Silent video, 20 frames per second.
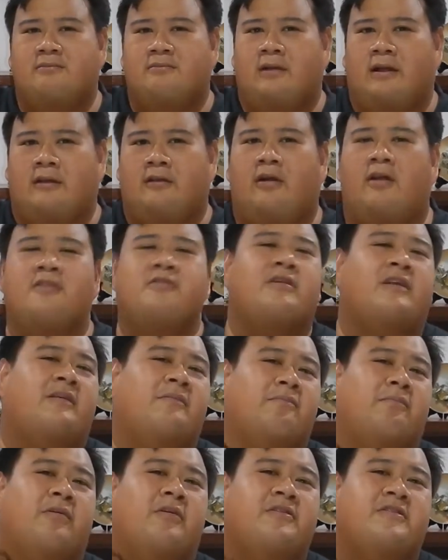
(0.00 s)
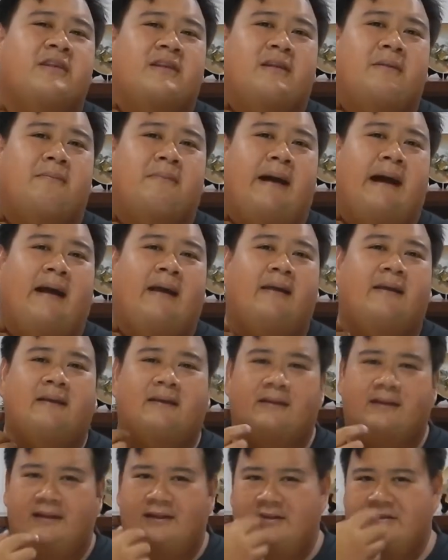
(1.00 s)
McDonald's that burns the back.
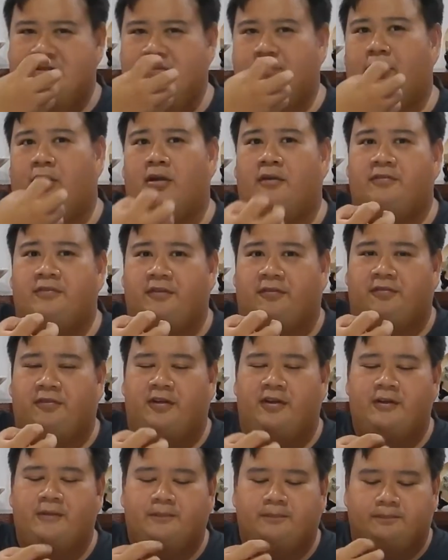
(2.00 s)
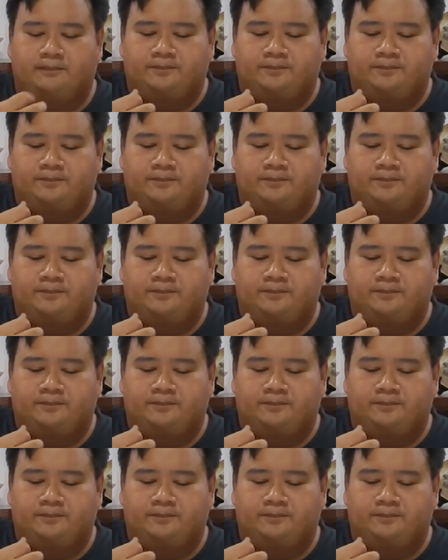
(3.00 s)
It's more of the front.